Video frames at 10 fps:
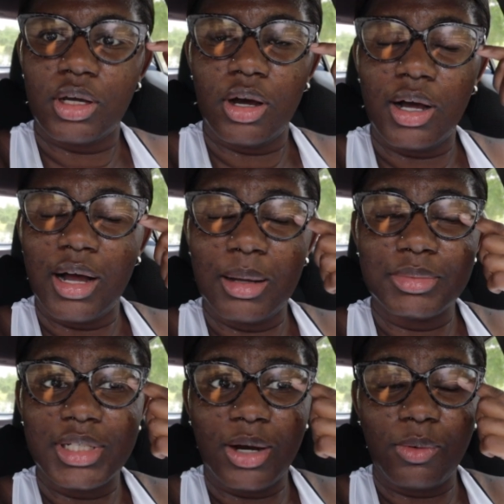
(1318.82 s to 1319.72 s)

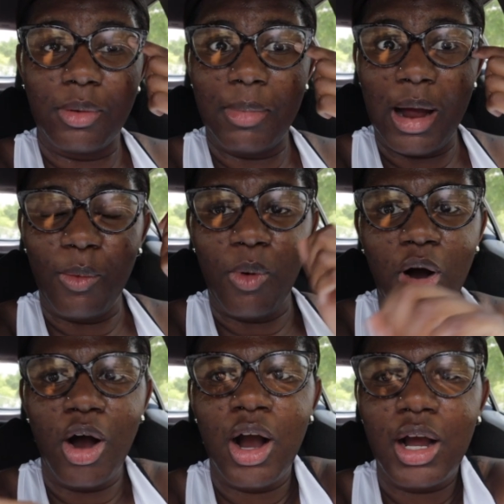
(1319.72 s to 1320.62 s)
I'm done with my
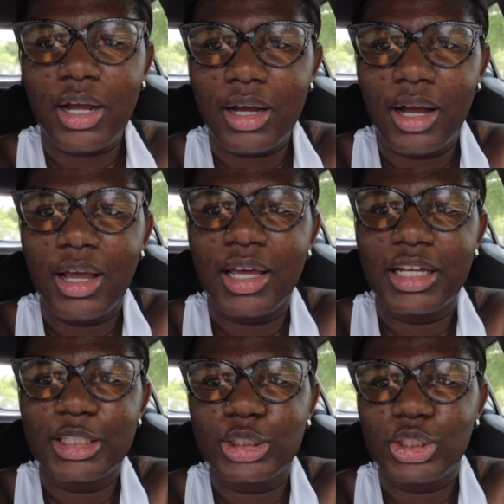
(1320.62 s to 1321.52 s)
walk.
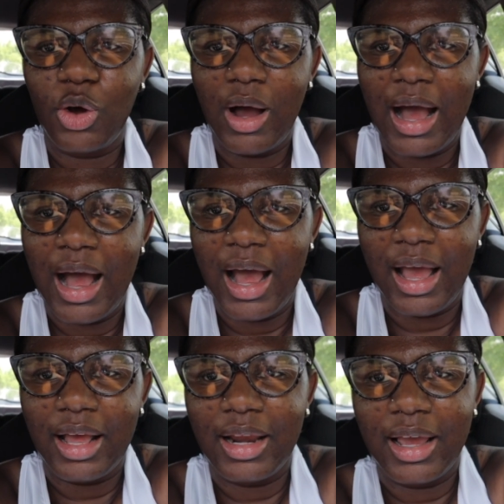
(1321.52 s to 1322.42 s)
It's so
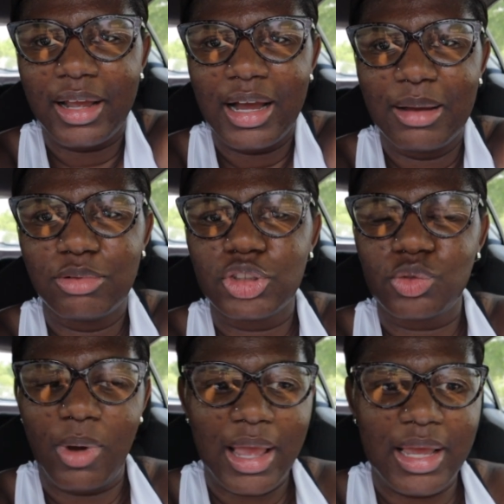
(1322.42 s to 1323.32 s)
hot, like I'm
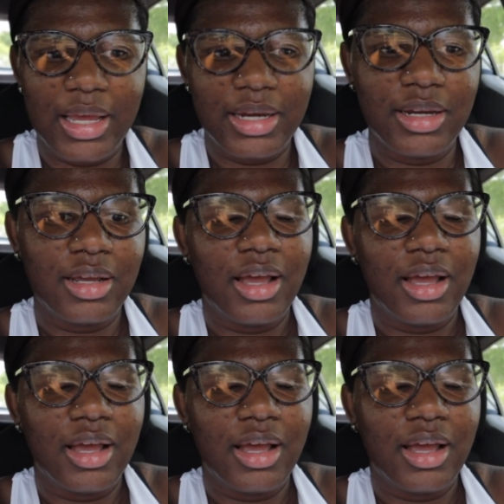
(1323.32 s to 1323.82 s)
sweating.